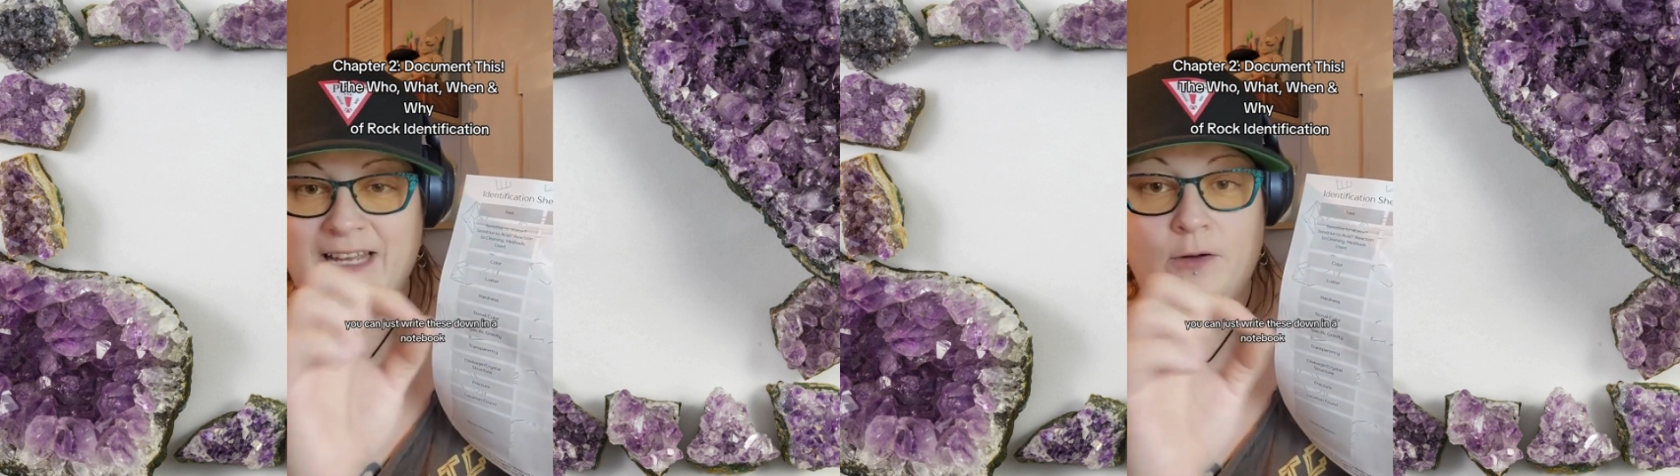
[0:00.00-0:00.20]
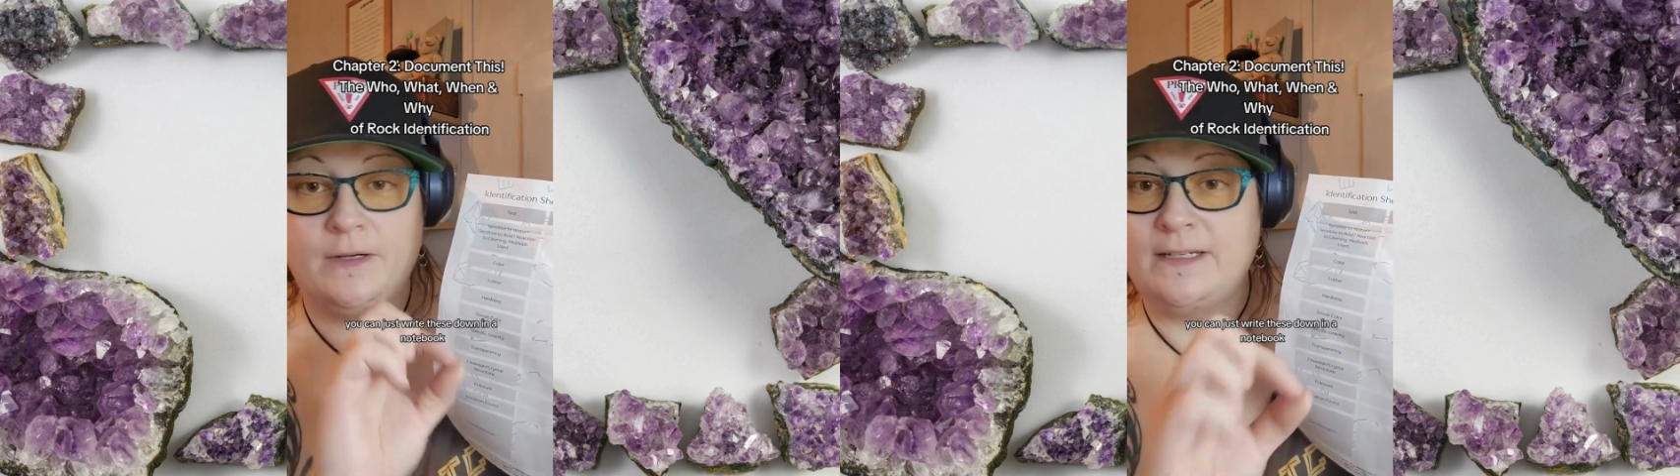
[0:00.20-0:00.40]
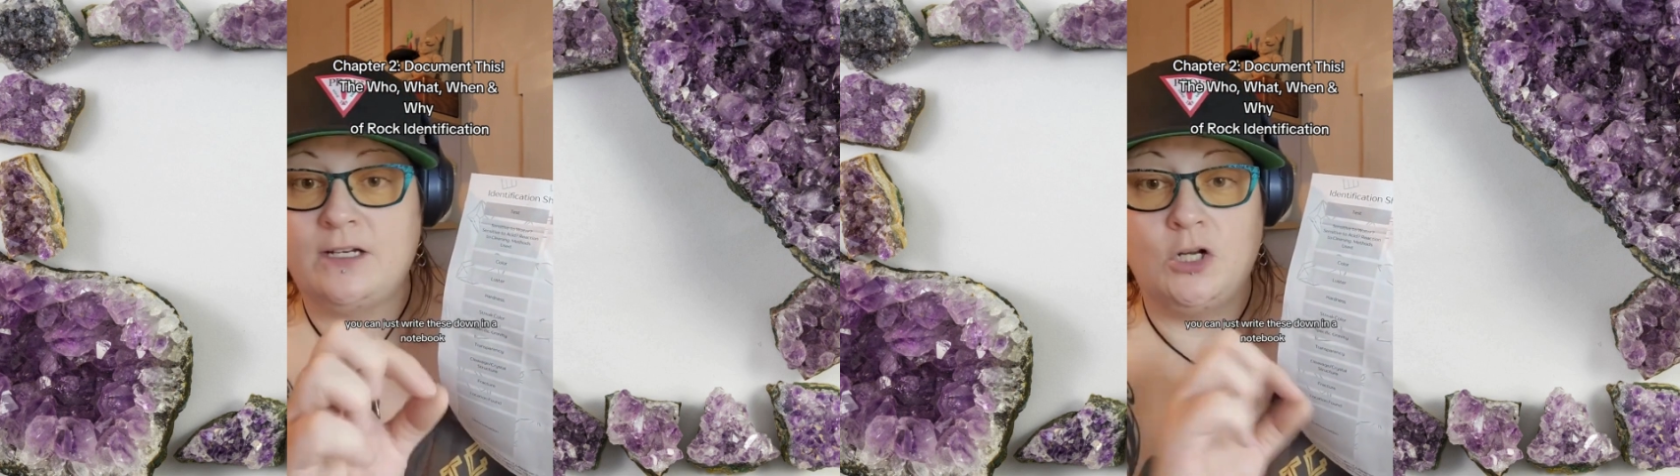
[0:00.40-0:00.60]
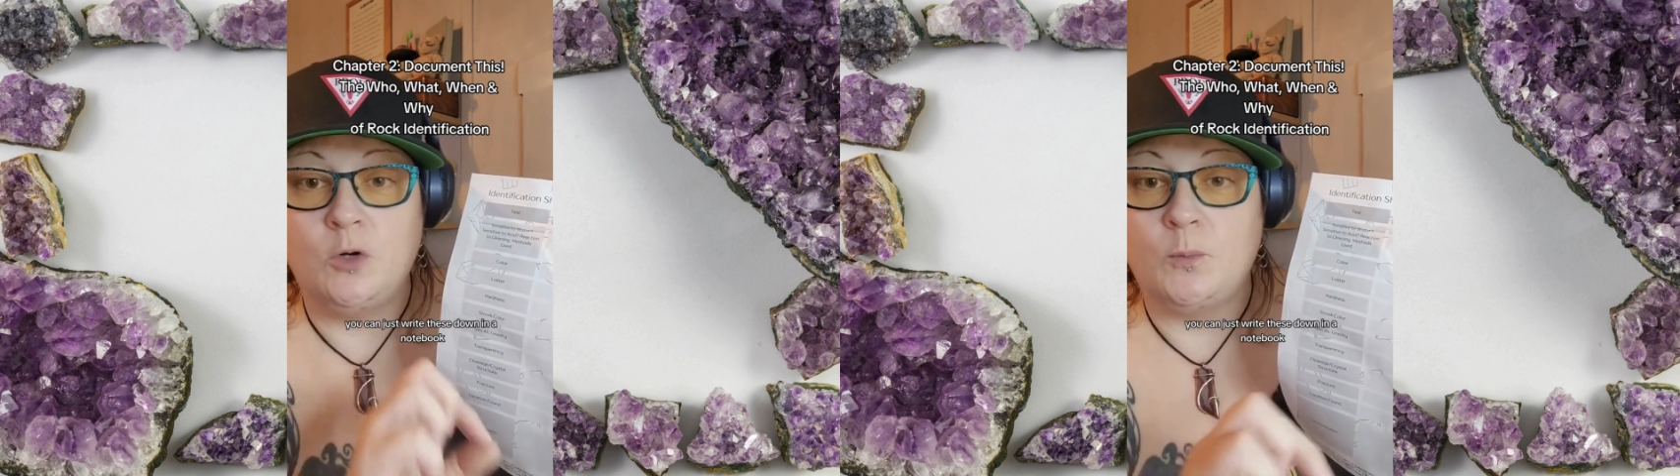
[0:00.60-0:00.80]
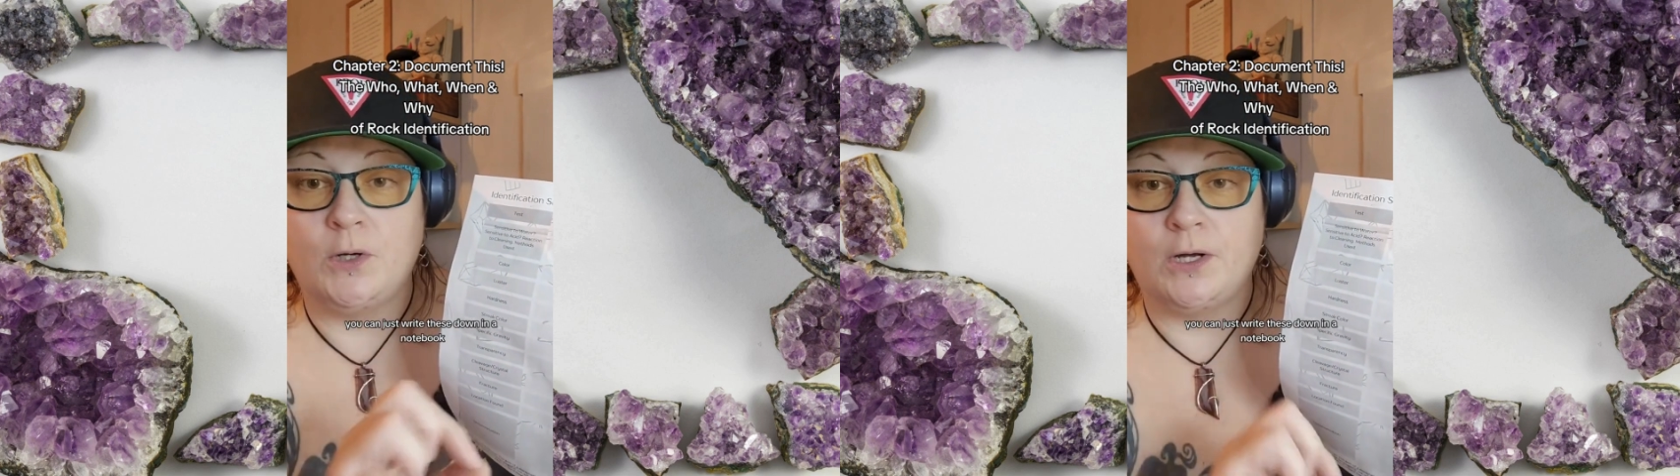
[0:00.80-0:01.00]
down in a
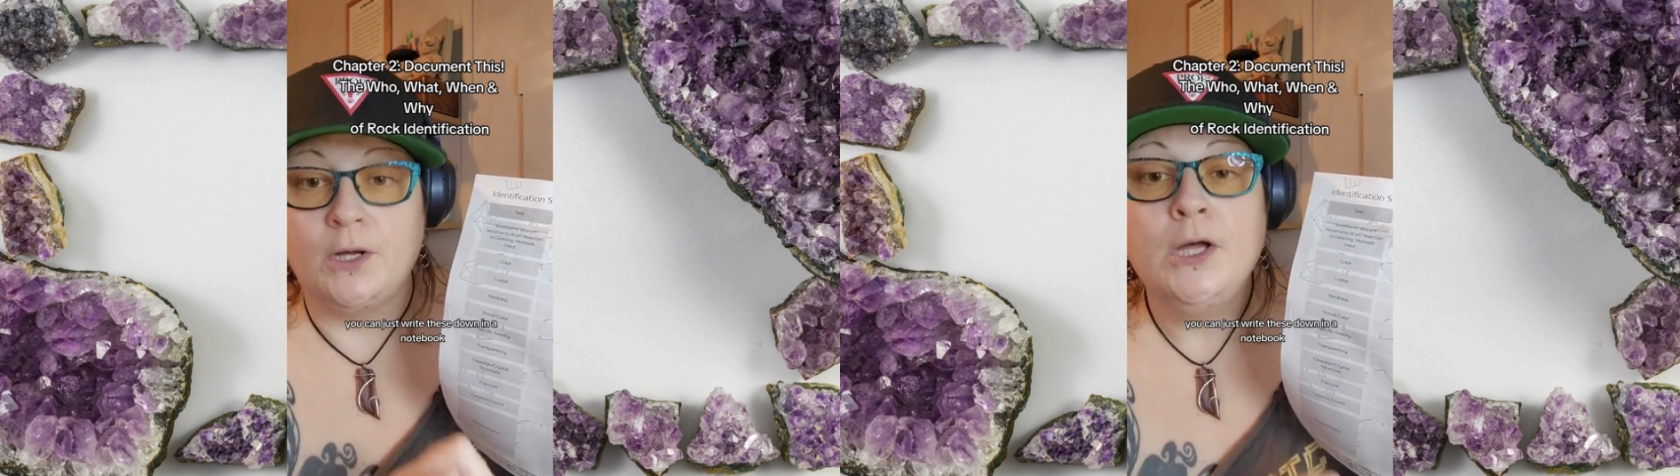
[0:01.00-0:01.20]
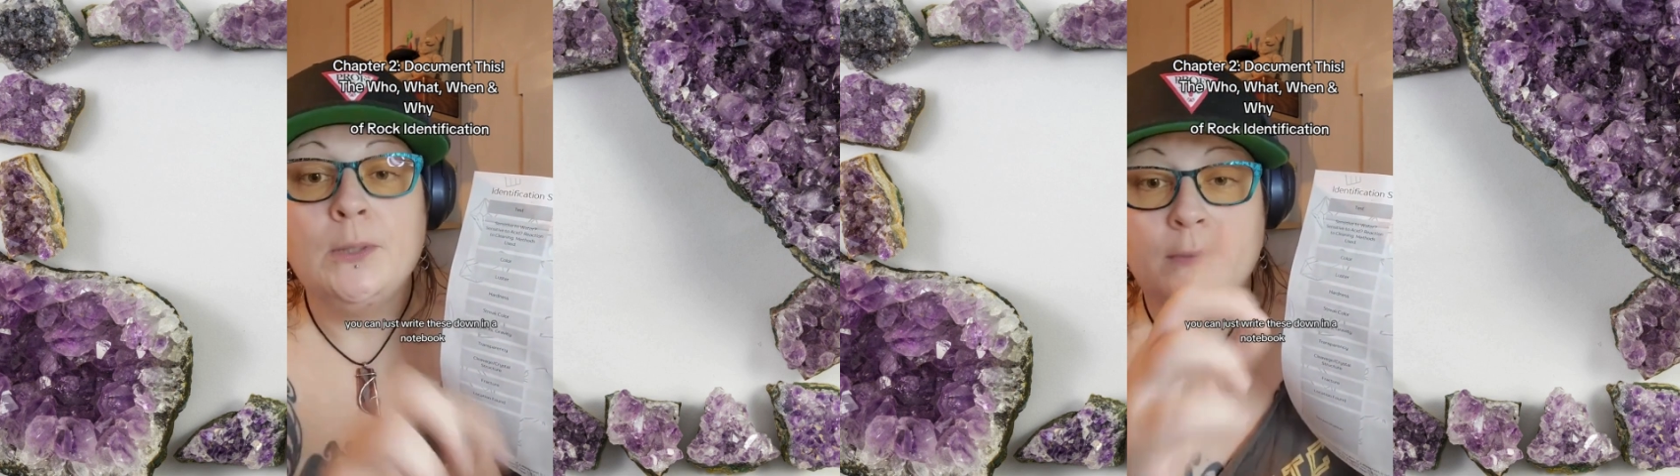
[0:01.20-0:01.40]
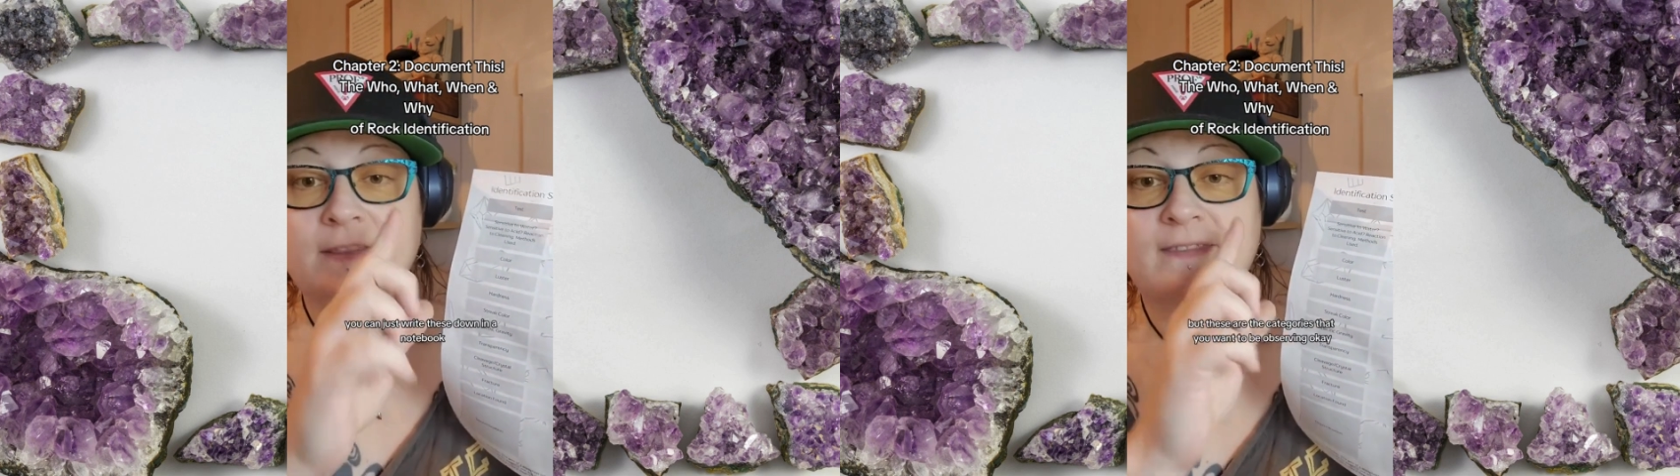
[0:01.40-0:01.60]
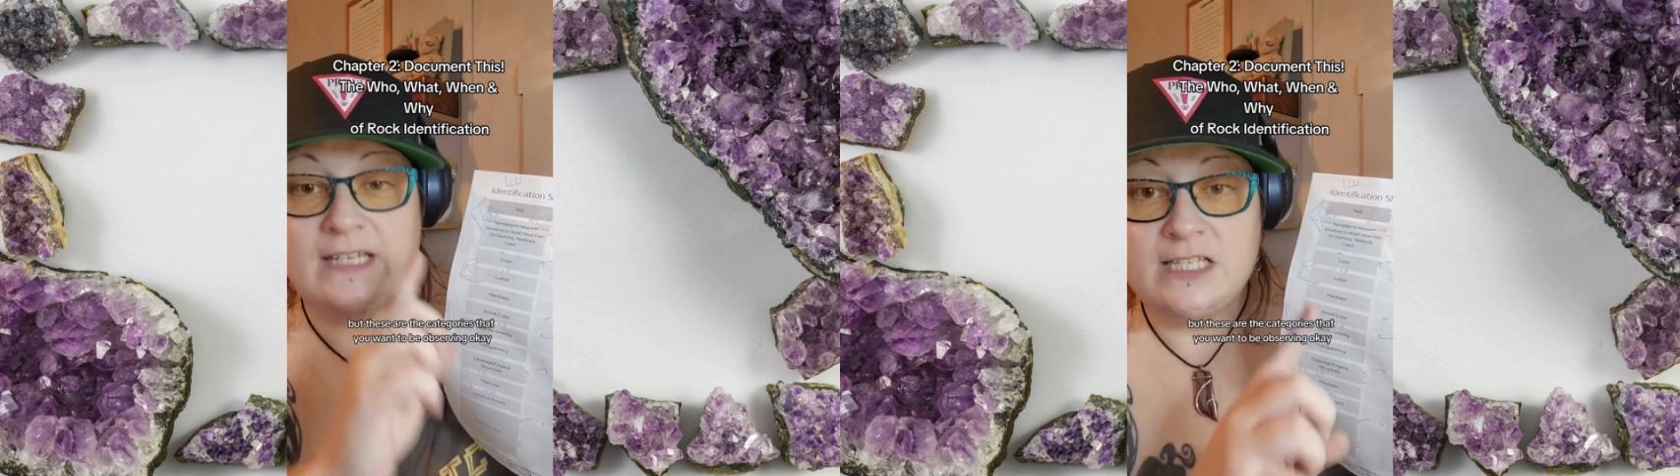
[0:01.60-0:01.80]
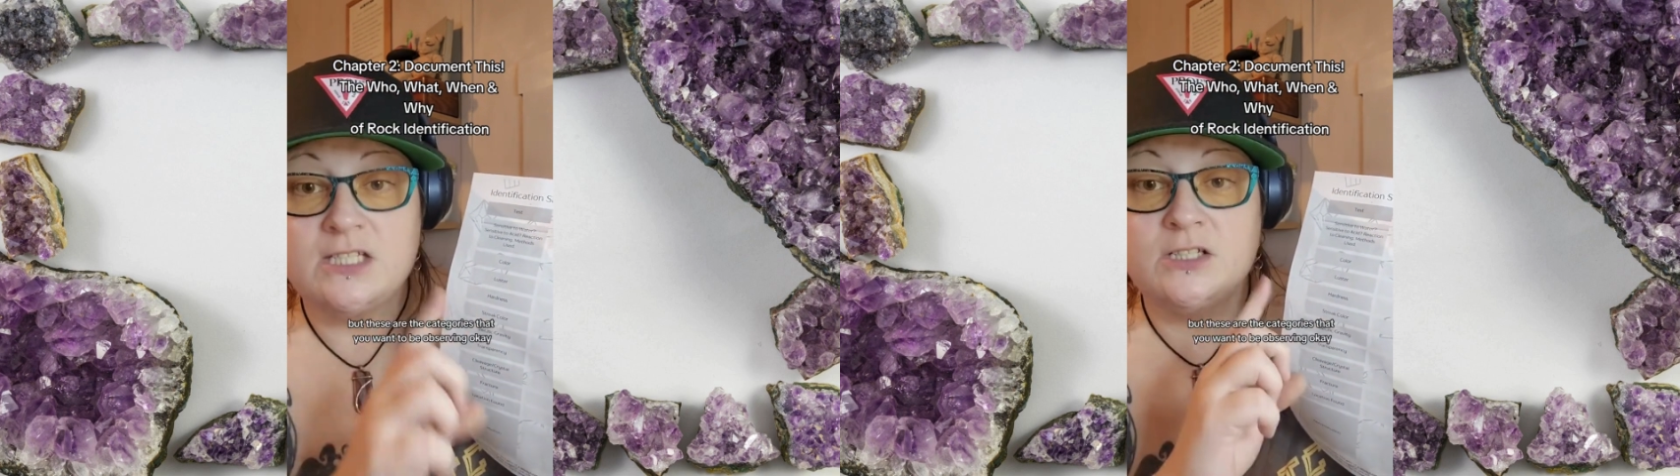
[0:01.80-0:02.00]
notebook. But
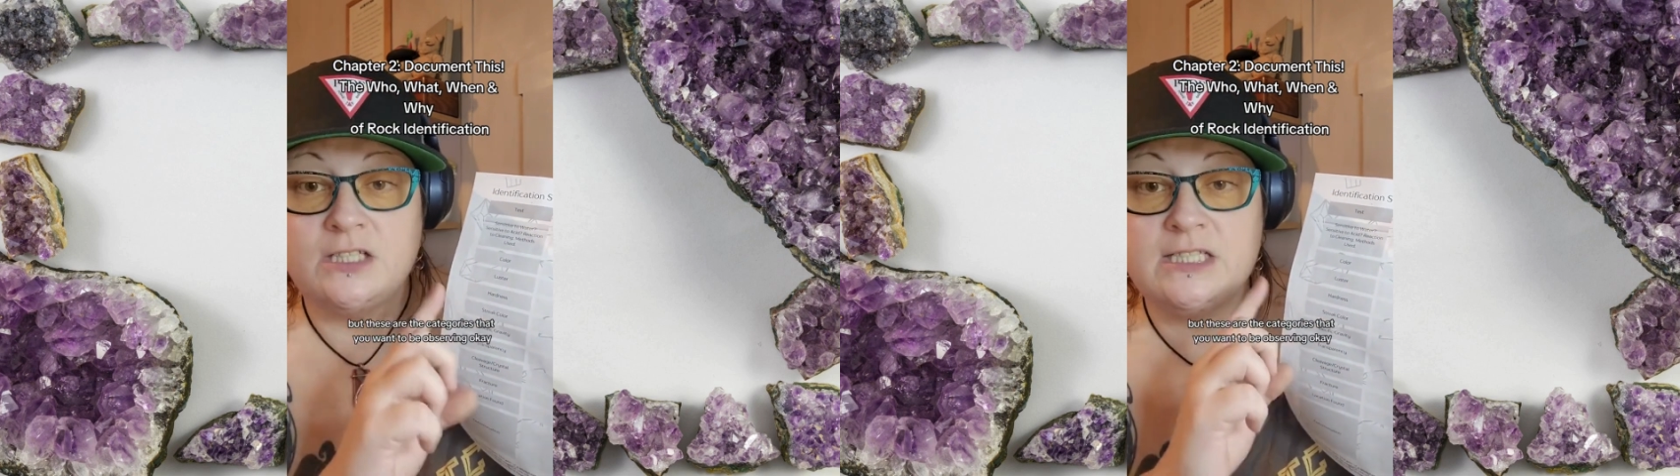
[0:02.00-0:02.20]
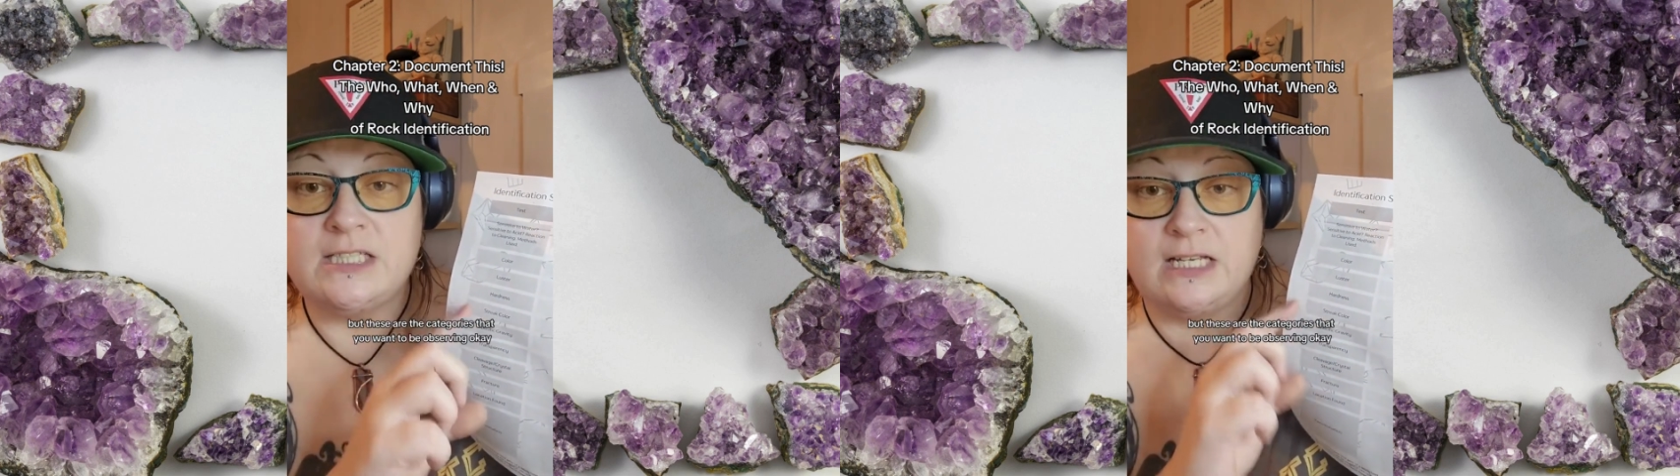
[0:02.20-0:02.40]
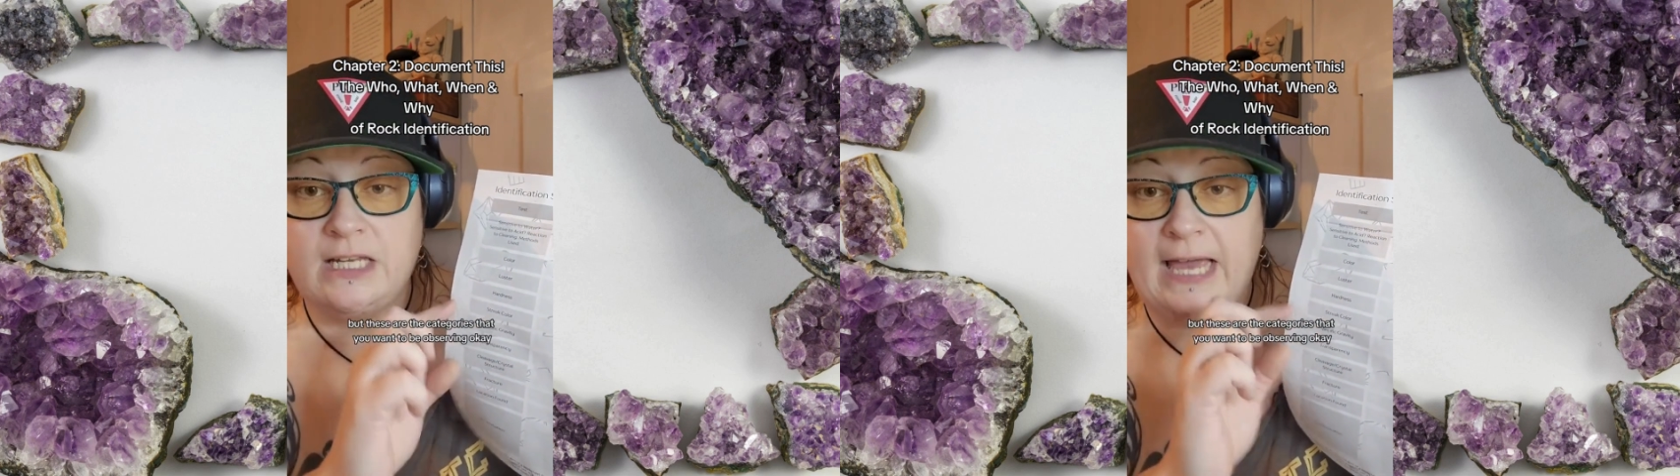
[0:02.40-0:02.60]
these are the